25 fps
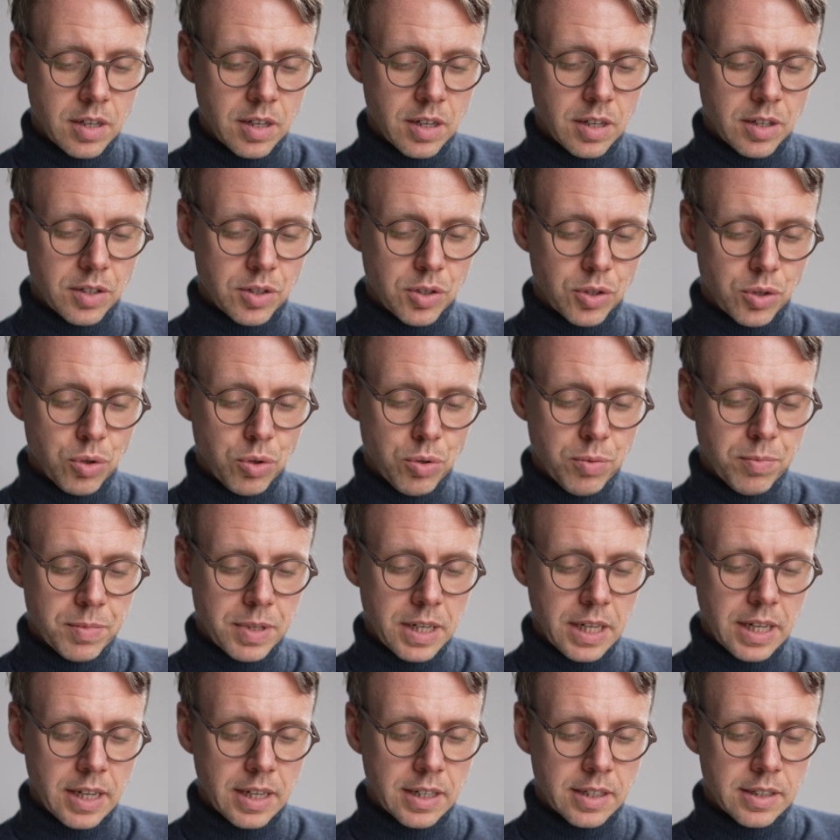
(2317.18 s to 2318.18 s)
Assume
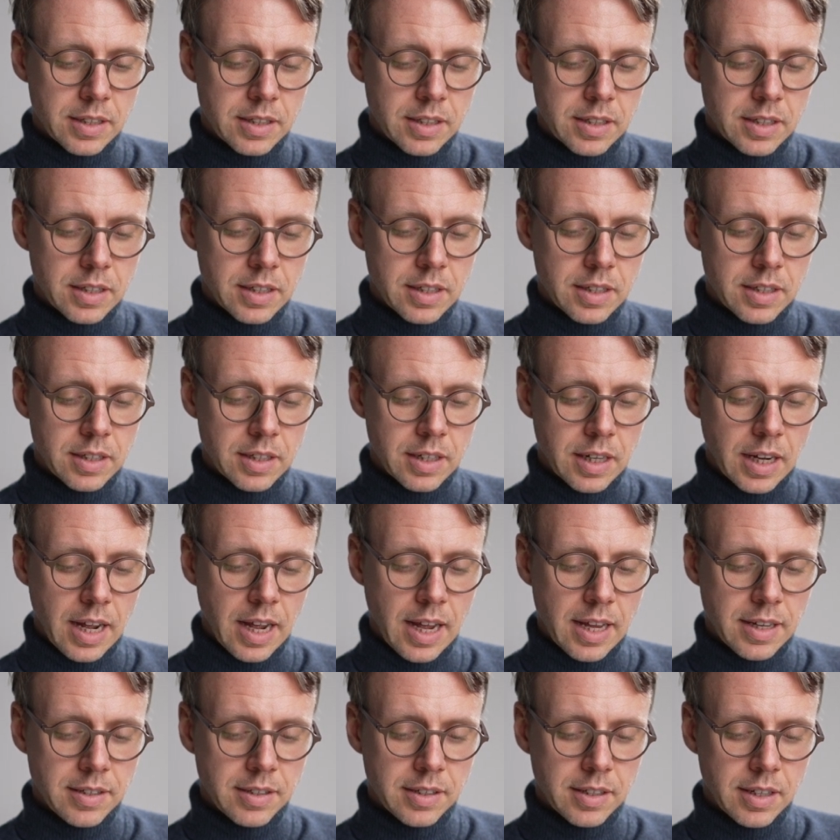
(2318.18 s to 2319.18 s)
that the
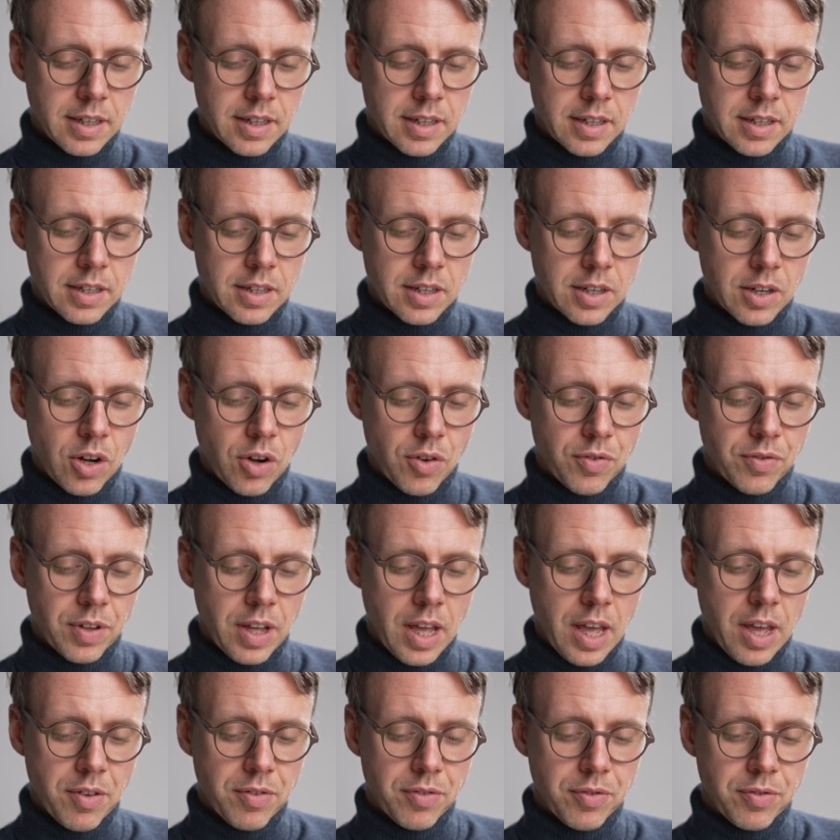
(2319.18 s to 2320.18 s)
Hessian of
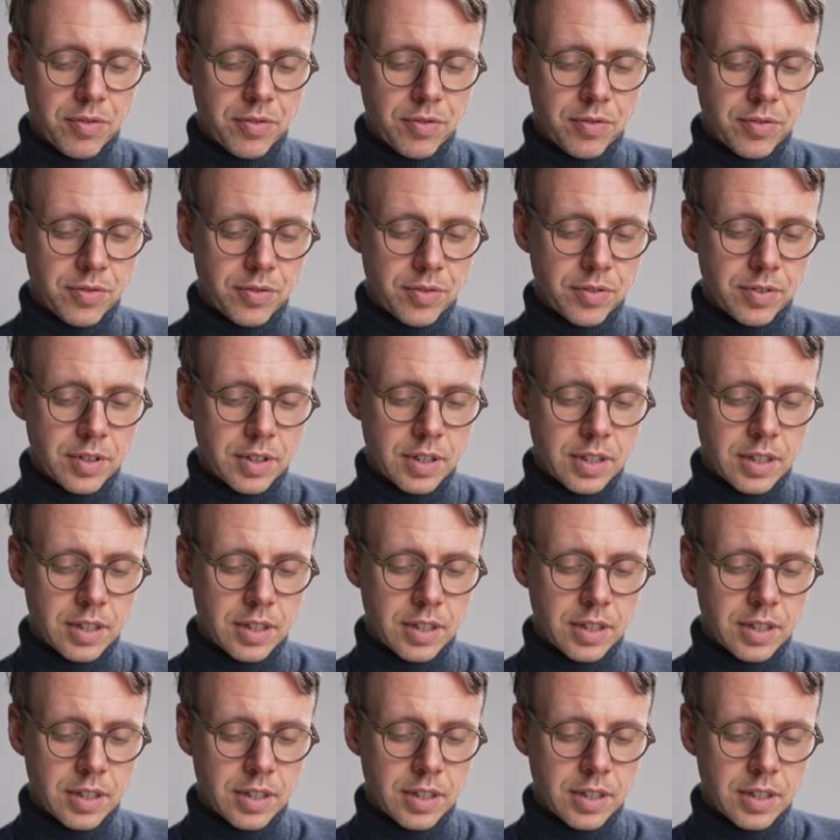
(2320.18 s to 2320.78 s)
f